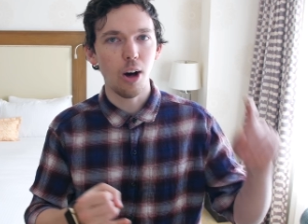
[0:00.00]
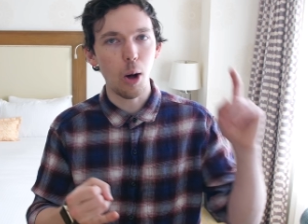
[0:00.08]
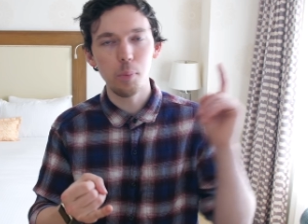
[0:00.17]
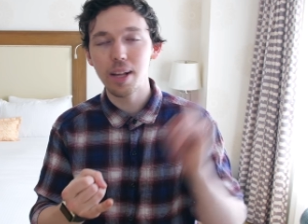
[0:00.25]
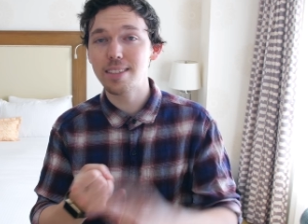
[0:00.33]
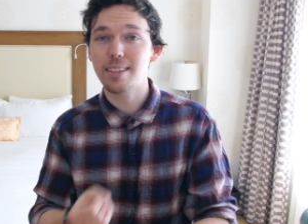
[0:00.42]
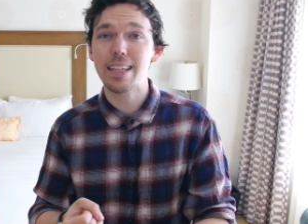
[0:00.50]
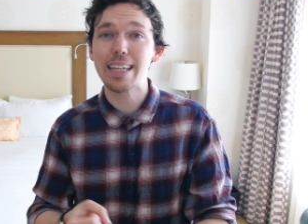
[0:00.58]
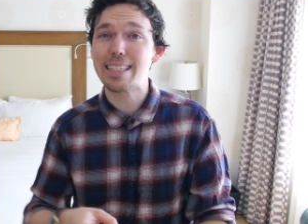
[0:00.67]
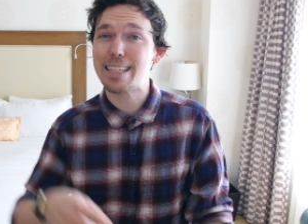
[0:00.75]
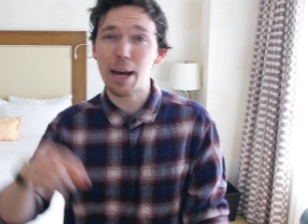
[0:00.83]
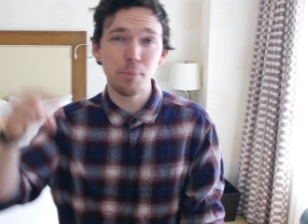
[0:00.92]
I'll place a
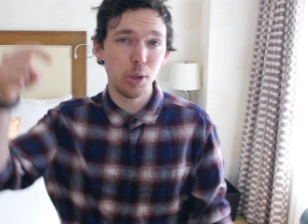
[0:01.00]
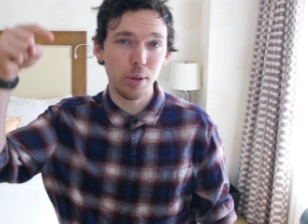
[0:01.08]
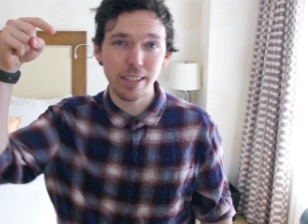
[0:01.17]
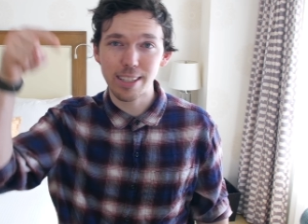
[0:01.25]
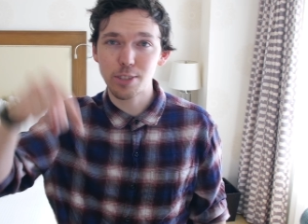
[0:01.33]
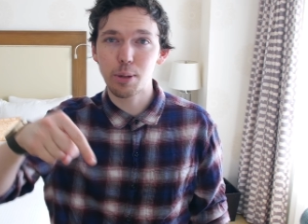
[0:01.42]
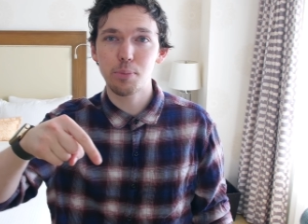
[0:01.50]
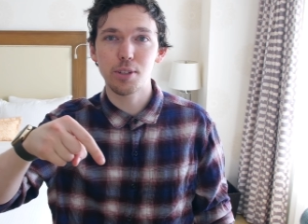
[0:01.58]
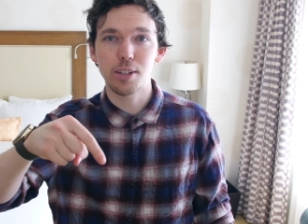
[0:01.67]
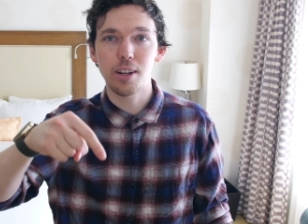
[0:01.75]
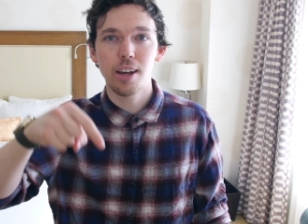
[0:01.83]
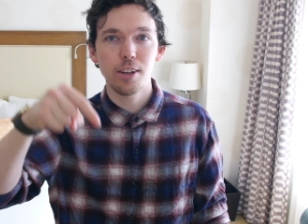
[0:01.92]
link down below in the description